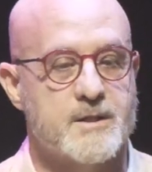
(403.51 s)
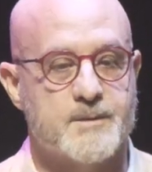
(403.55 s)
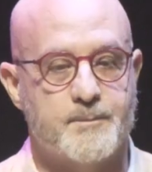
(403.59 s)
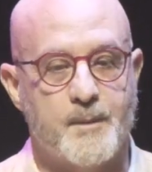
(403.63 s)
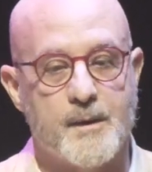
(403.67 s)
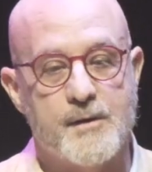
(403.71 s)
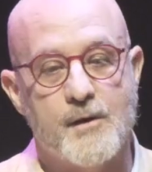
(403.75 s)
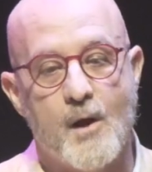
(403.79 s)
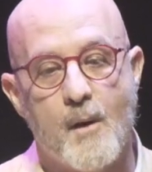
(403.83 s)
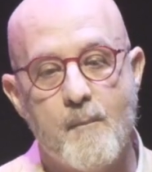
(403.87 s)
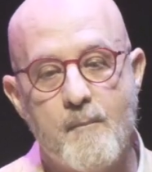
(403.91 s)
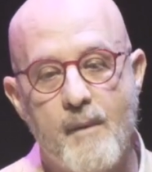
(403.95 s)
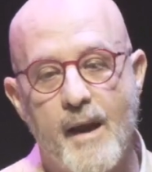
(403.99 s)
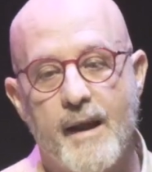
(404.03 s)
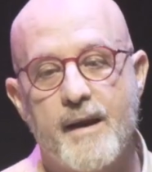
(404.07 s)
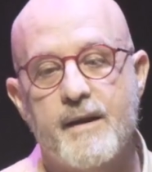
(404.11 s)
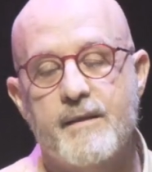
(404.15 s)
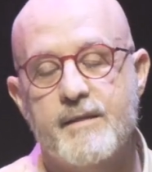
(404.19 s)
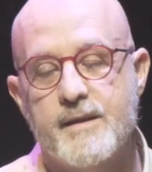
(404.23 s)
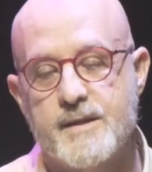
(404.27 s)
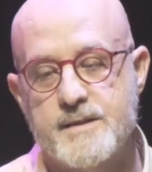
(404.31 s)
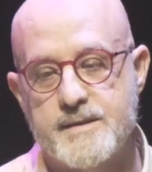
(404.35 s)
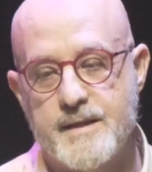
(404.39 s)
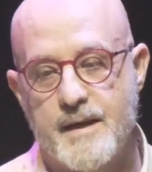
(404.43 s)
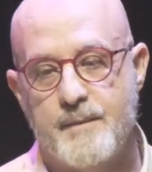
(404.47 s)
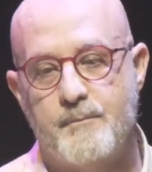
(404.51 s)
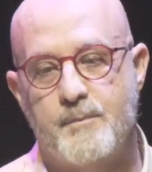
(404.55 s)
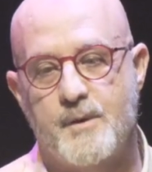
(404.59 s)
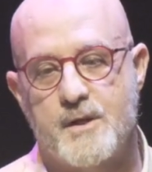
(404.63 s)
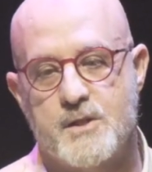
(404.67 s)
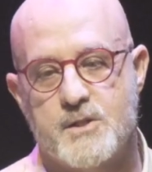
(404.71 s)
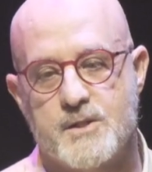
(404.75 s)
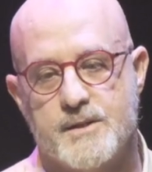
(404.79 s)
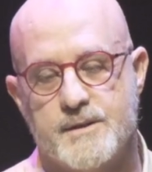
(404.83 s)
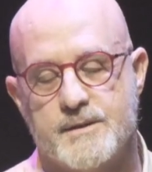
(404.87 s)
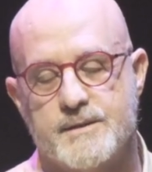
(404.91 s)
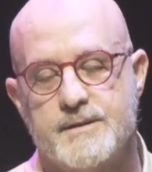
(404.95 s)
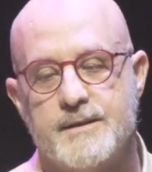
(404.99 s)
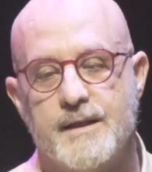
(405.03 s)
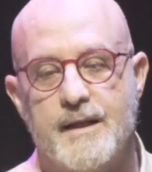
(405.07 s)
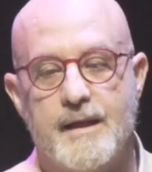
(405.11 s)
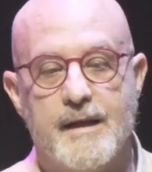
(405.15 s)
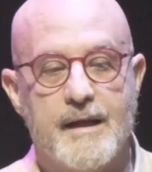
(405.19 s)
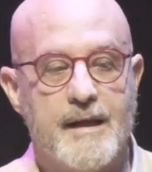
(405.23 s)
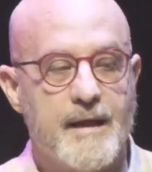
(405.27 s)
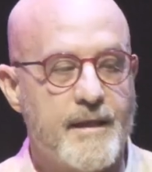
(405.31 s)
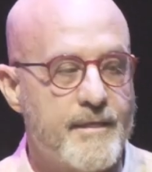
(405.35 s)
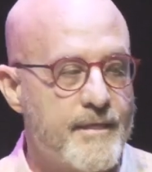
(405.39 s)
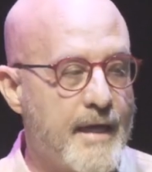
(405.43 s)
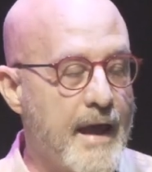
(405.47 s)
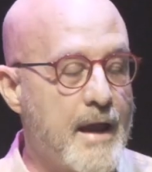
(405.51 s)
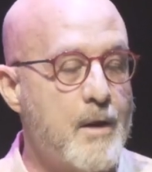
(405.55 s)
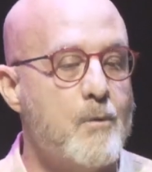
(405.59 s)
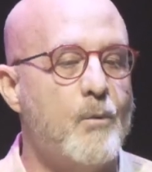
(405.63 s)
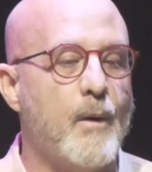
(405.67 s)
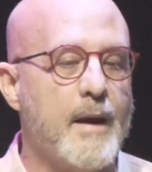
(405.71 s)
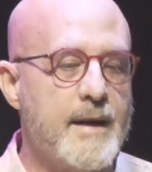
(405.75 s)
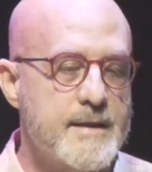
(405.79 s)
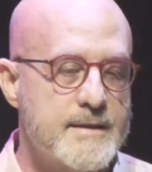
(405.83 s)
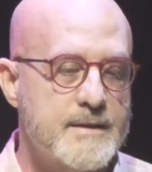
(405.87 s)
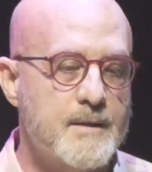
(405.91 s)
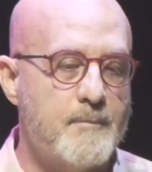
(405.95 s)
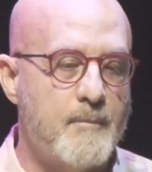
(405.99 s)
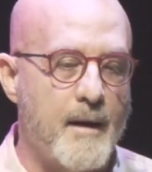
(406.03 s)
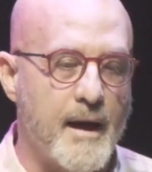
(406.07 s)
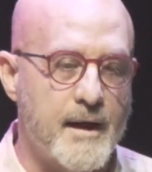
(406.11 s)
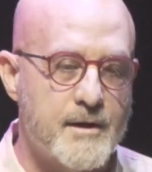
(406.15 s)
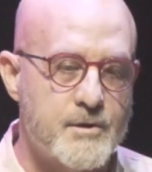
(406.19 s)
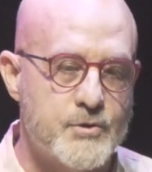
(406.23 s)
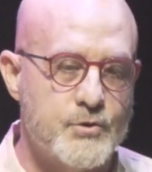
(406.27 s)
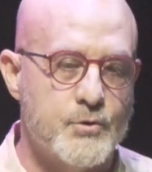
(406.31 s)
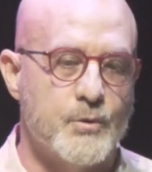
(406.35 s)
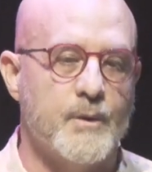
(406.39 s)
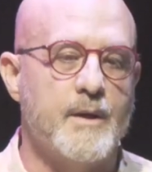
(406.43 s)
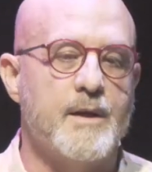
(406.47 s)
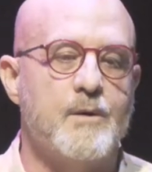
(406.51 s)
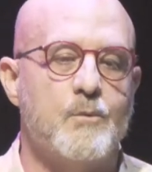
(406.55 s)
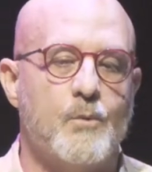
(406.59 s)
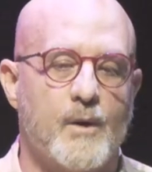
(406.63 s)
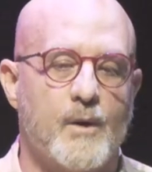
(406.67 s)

But no matter the temperatures, they went about doing